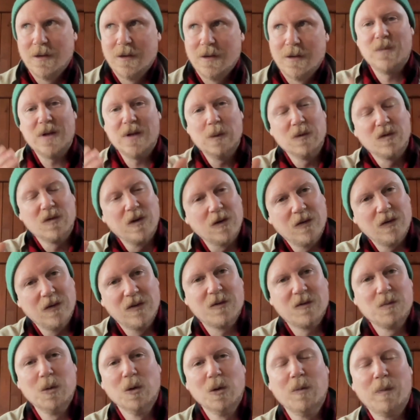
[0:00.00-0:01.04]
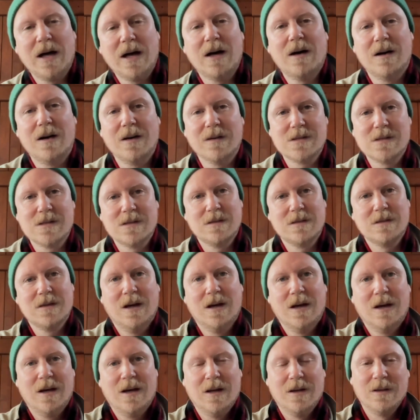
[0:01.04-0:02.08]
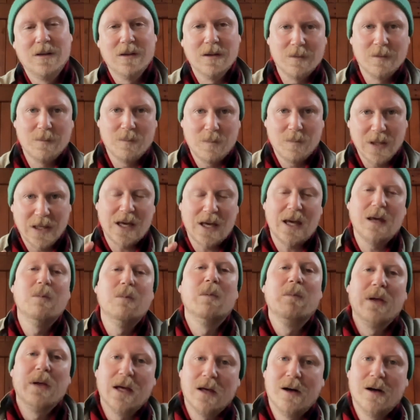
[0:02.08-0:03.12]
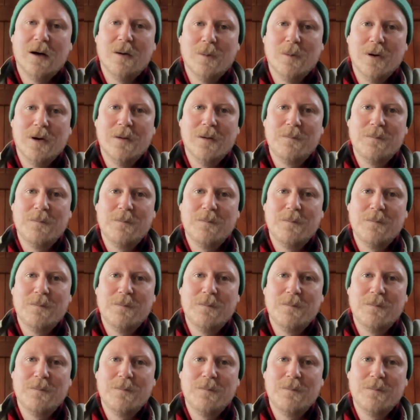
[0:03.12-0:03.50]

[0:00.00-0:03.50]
It was lots of small parts that became a big artwork